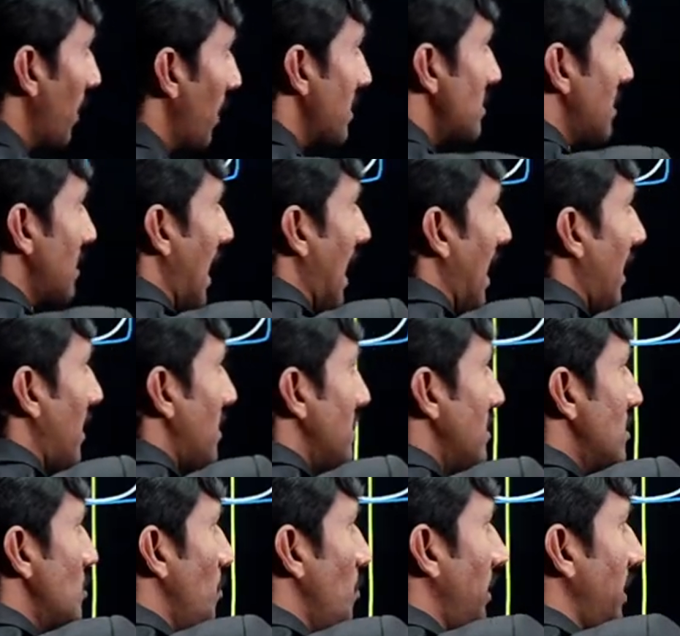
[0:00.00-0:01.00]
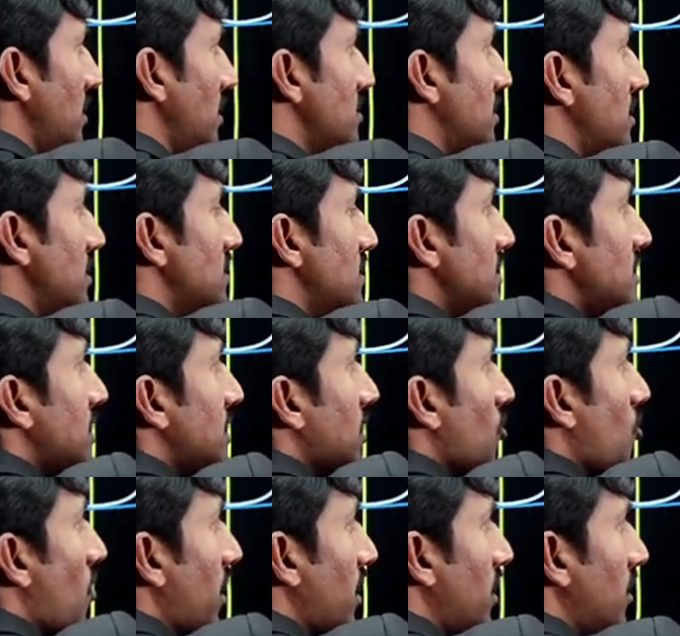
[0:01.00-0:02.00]
plus axis means this is the
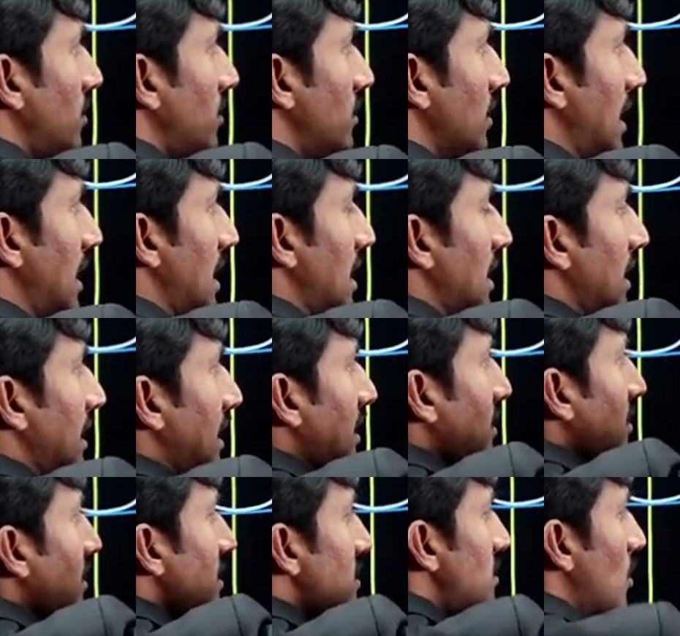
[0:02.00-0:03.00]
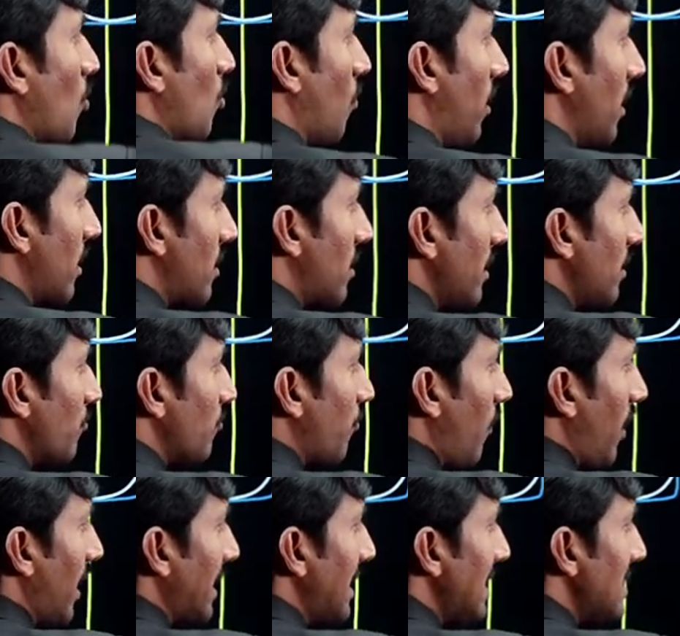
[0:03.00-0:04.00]
quadrant. In this quadrant,
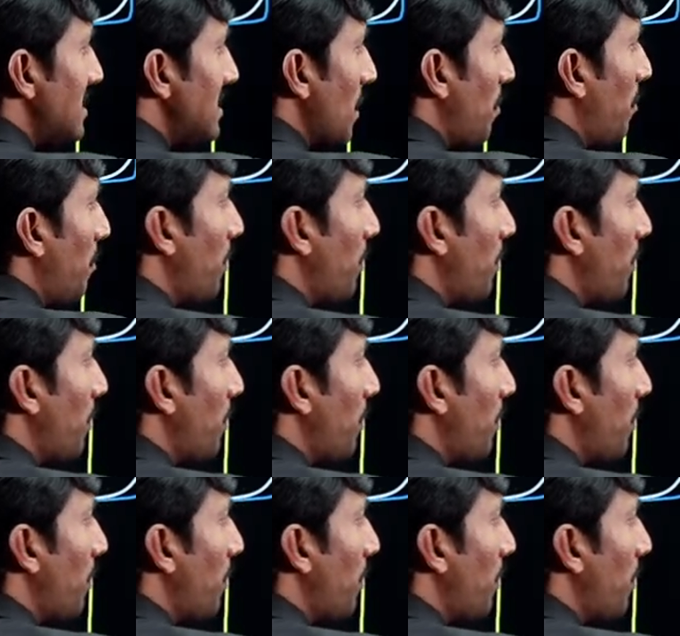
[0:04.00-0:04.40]
what is the